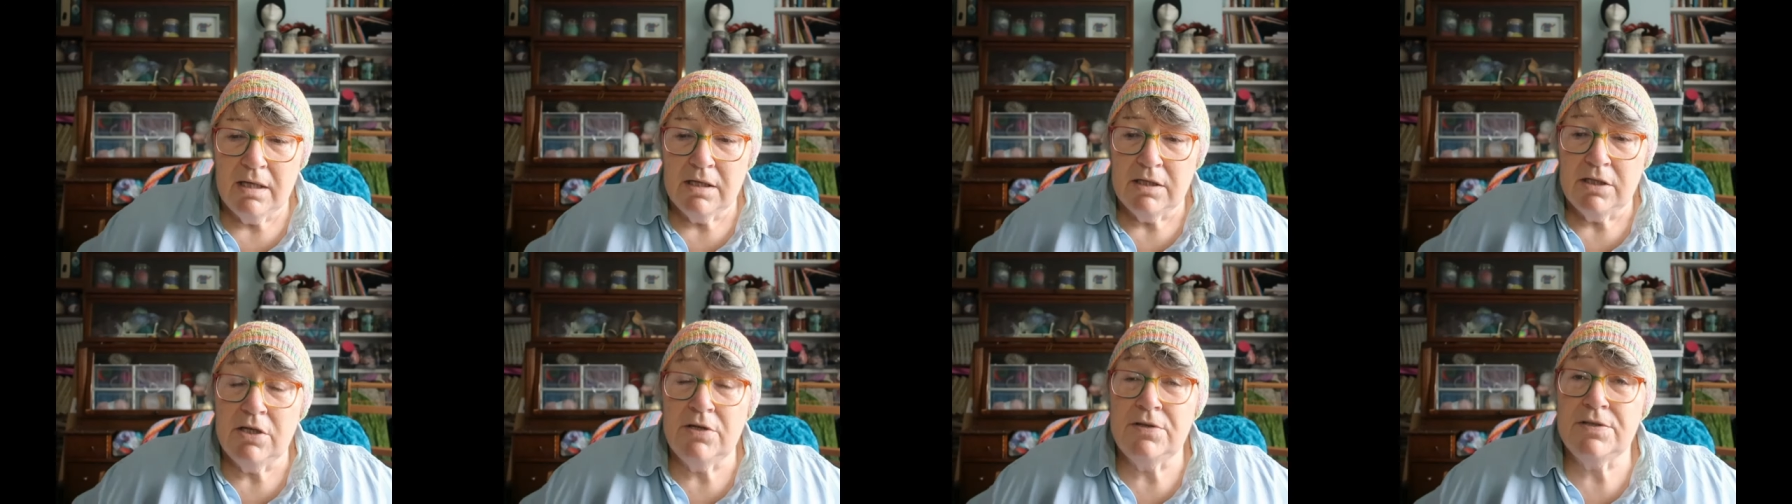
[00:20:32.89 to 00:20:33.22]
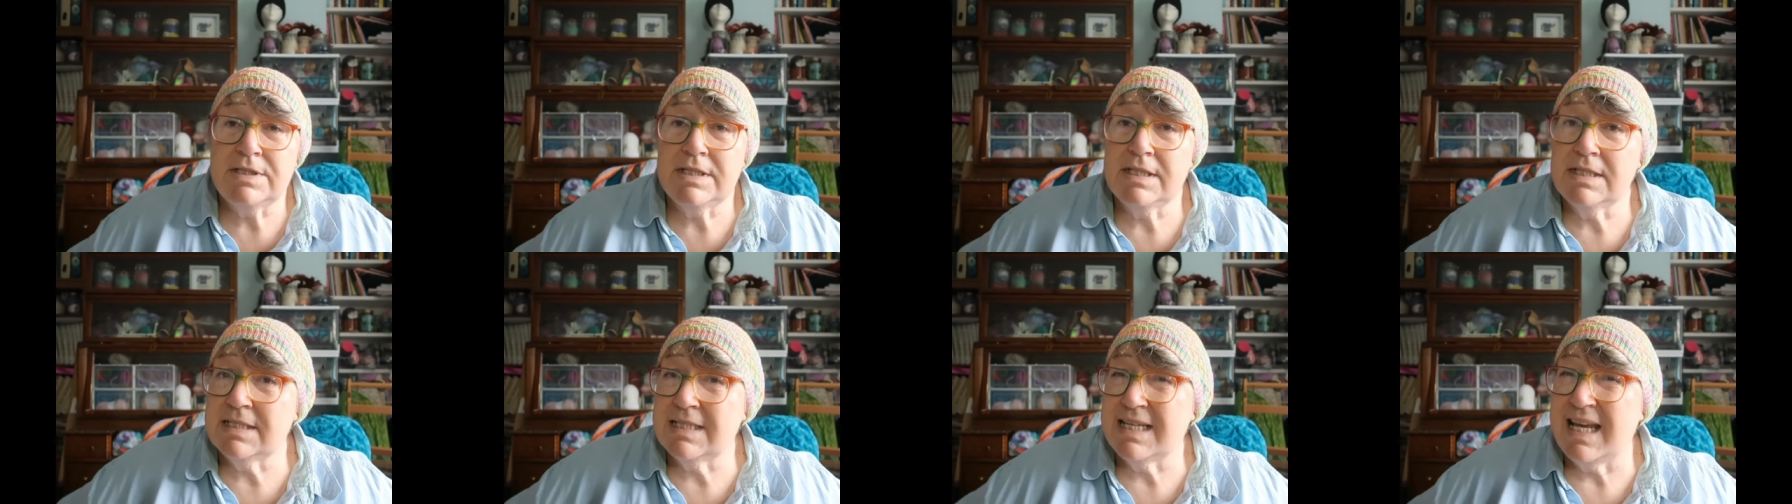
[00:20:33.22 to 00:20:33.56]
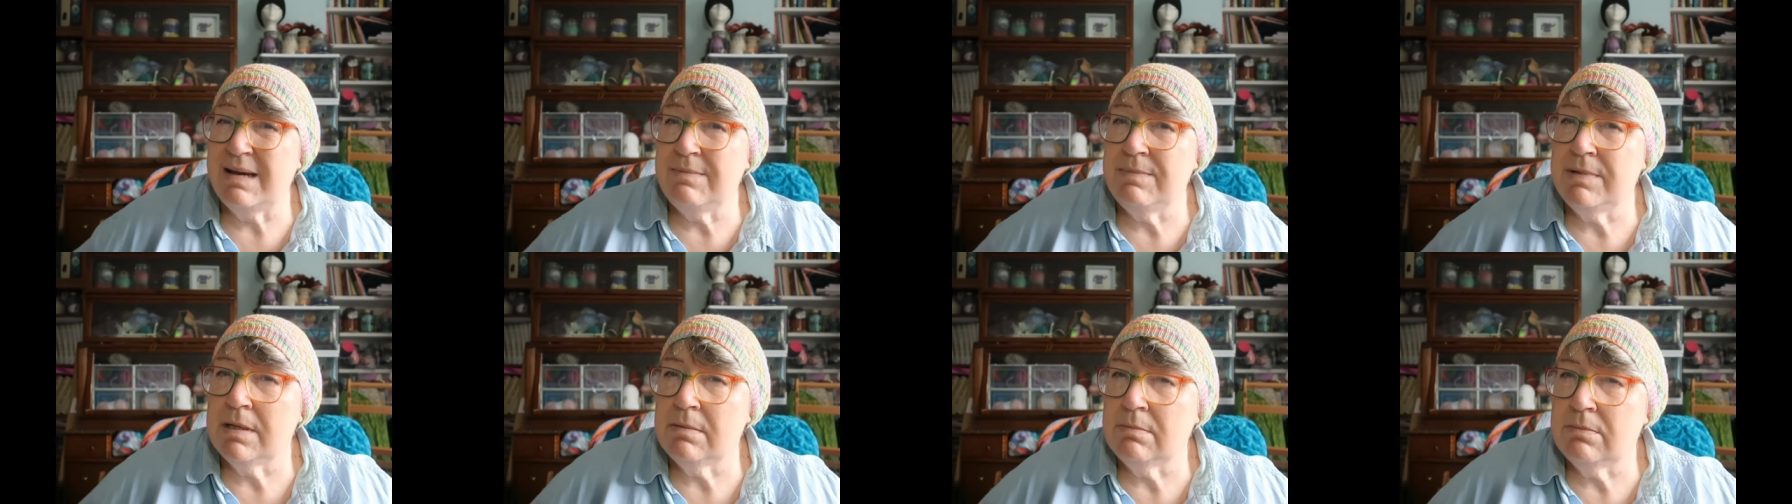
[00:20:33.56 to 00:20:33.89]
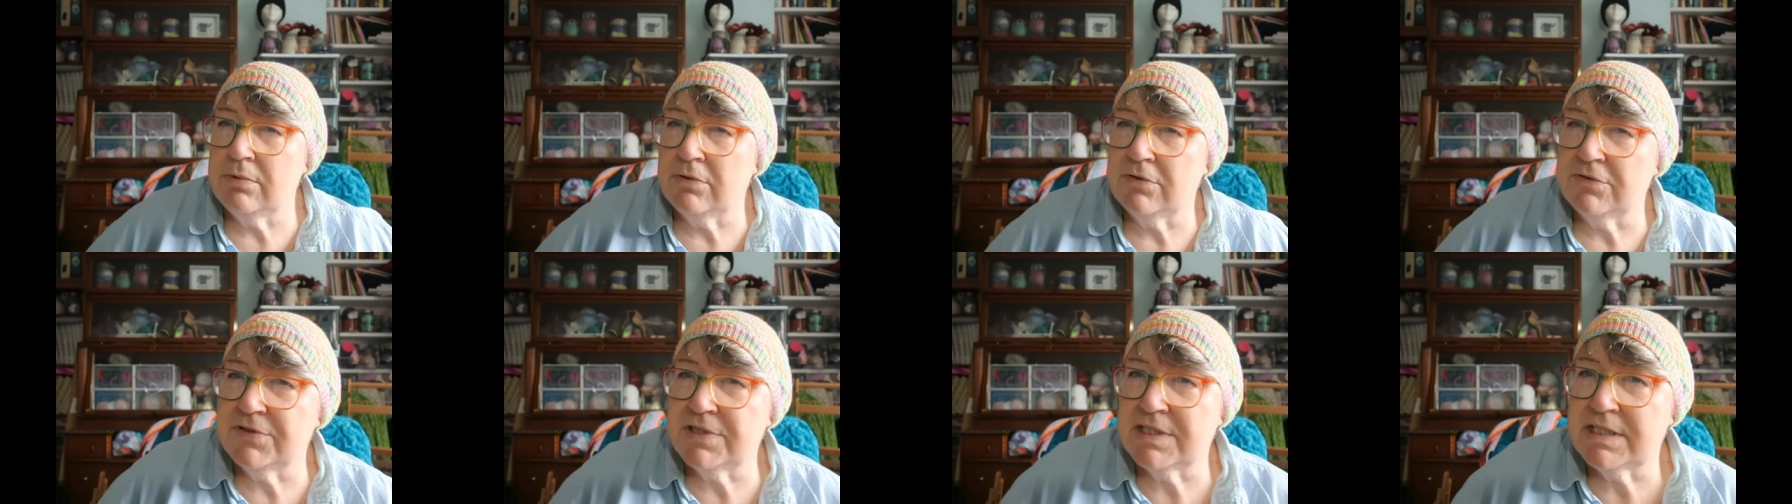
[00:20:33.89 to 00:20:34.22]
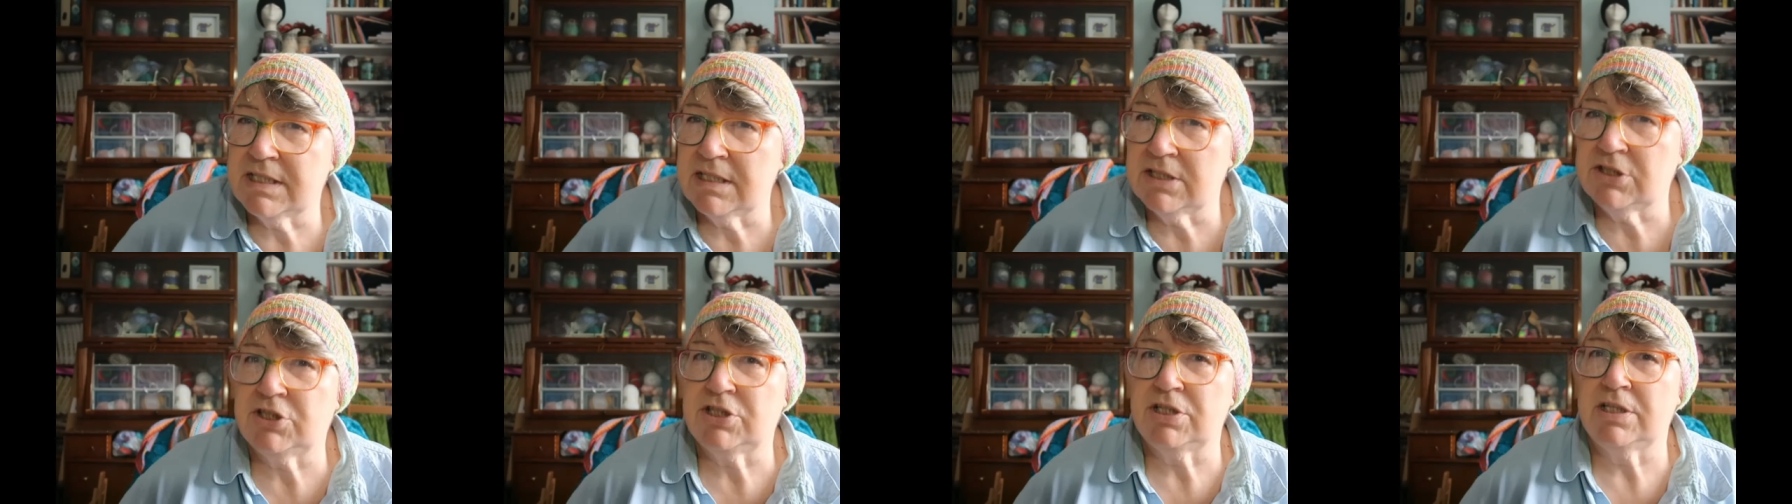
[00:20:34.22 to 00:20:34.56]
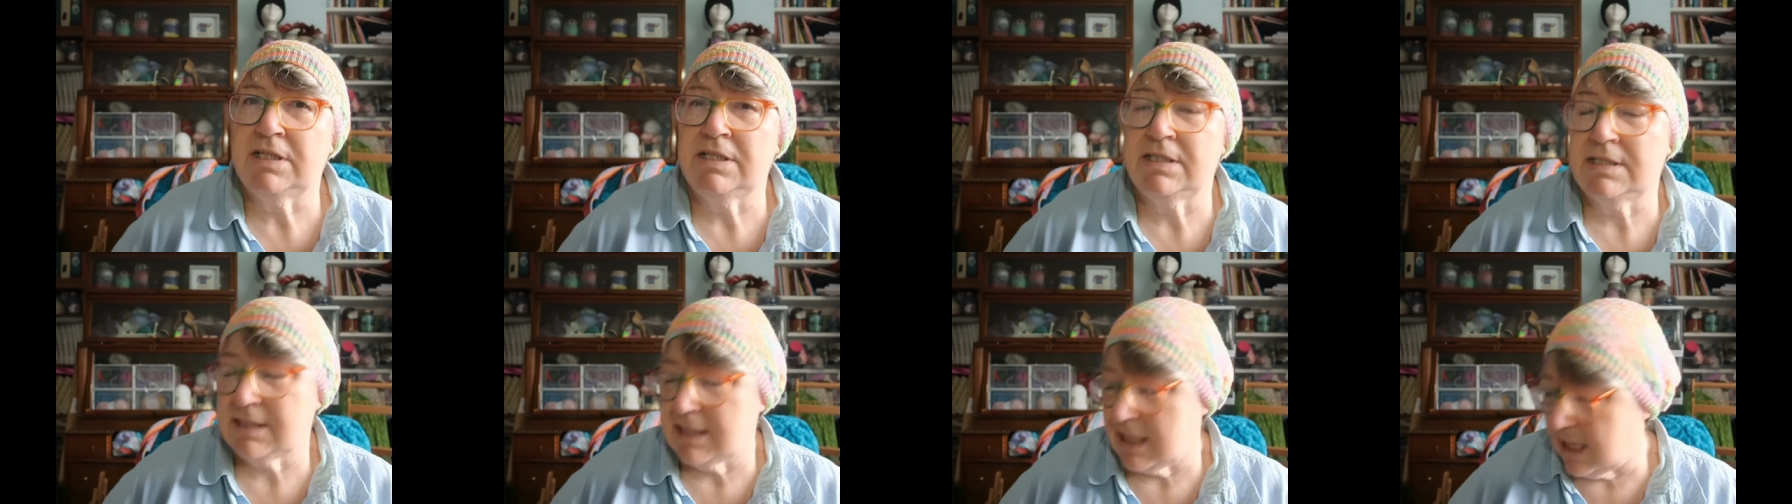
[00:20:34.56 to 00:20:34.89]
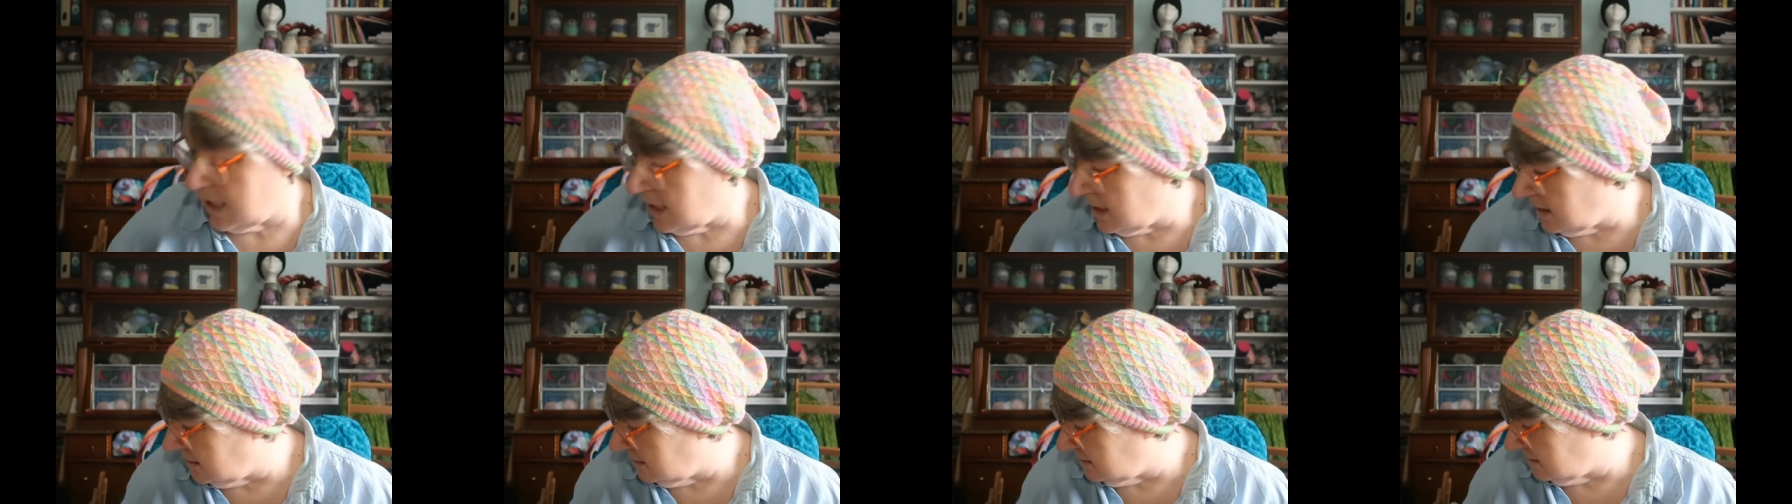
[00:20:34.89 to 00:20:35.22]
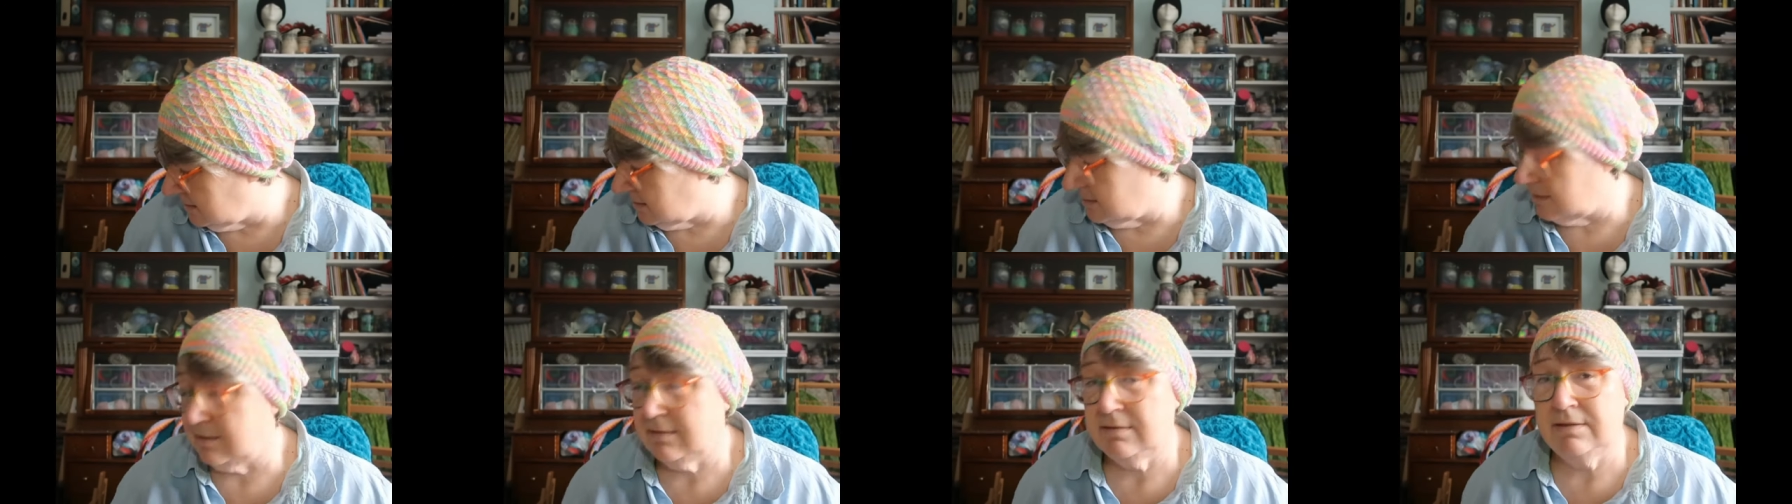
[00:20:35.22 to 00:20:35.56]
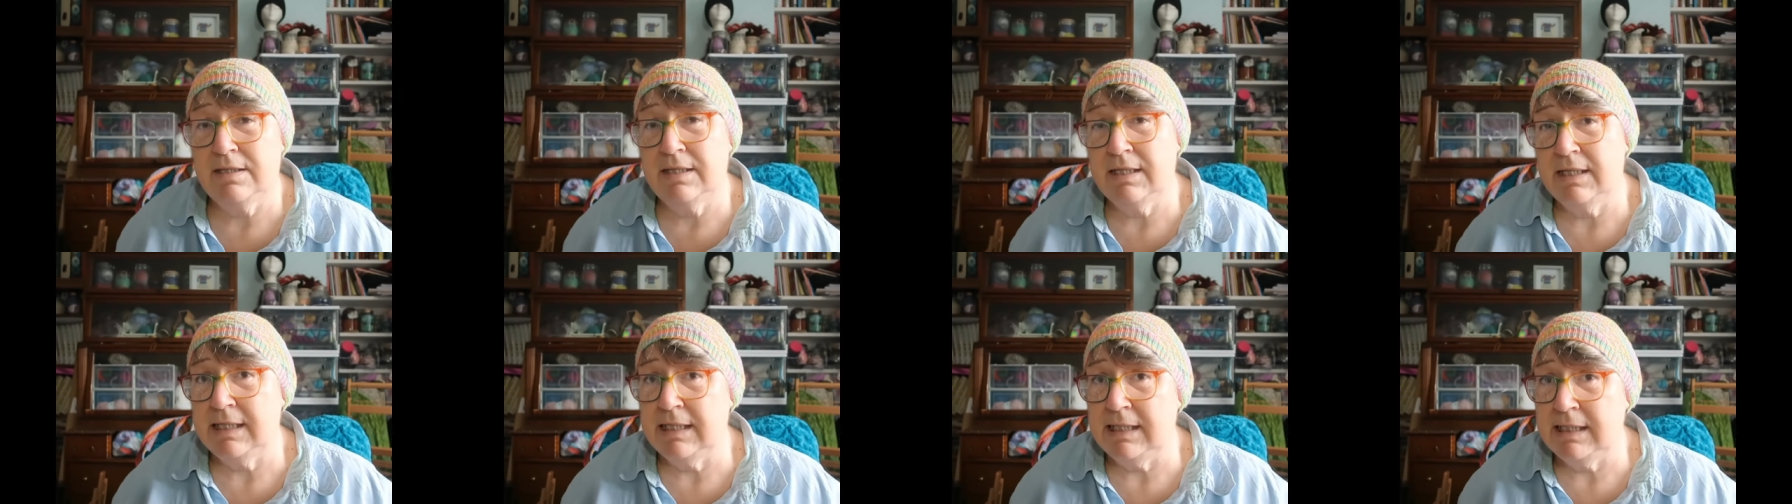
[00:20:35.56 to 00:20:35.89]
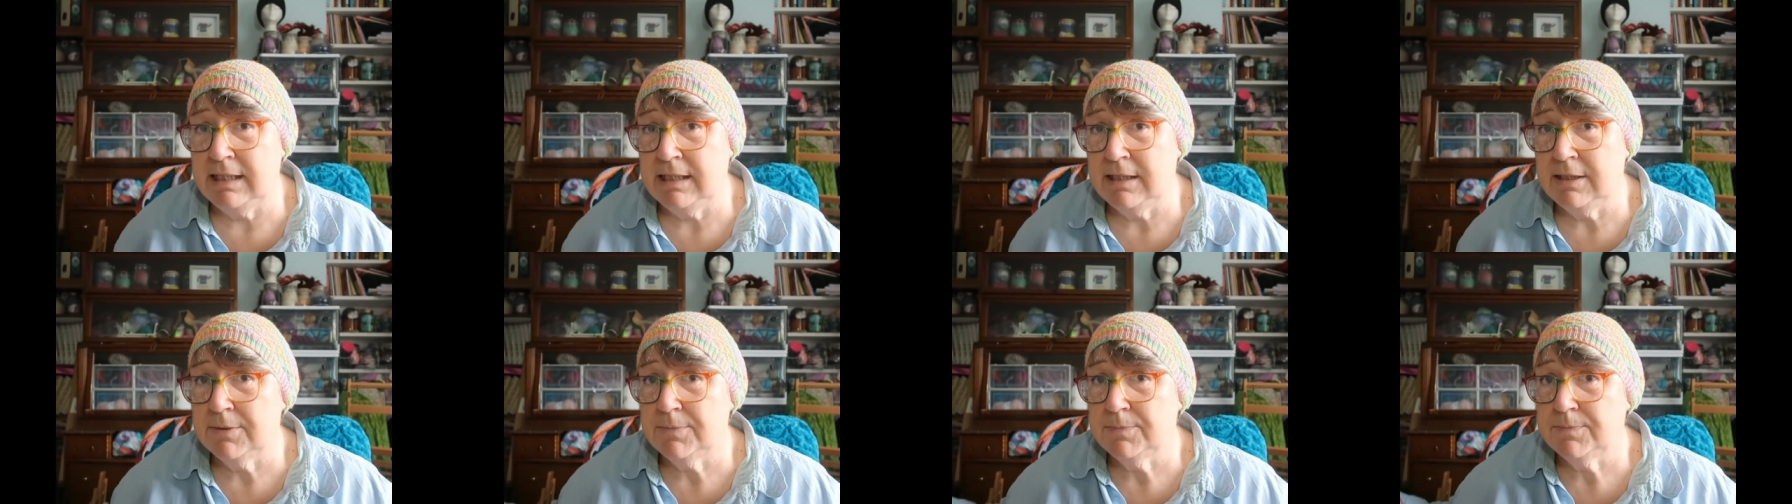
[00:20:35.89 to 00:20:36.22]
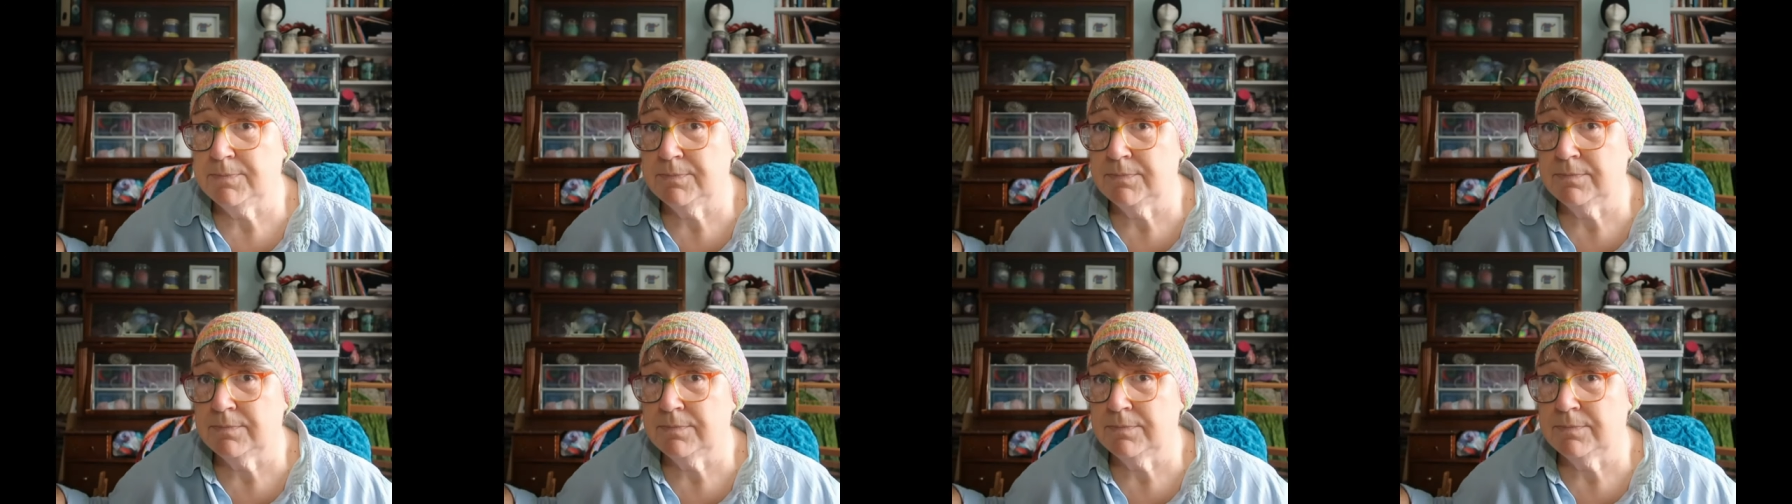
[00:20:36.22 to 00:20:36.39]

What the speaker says: Used the same number of stitches as the